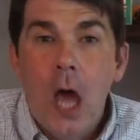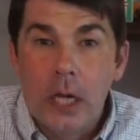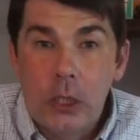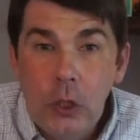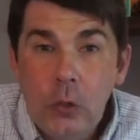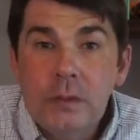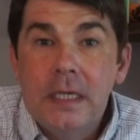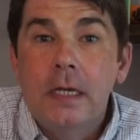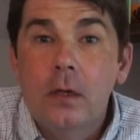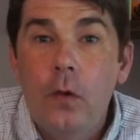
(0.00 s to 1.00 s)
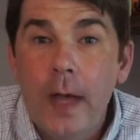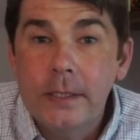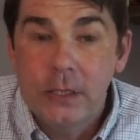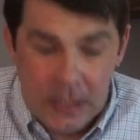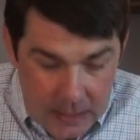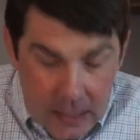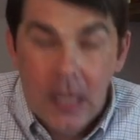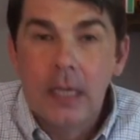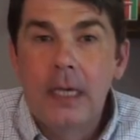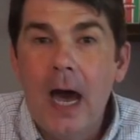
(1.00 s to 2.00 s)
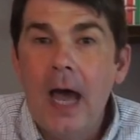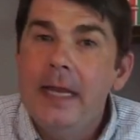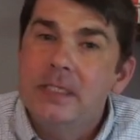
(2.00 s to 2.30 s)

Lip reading: accusing and questioning God,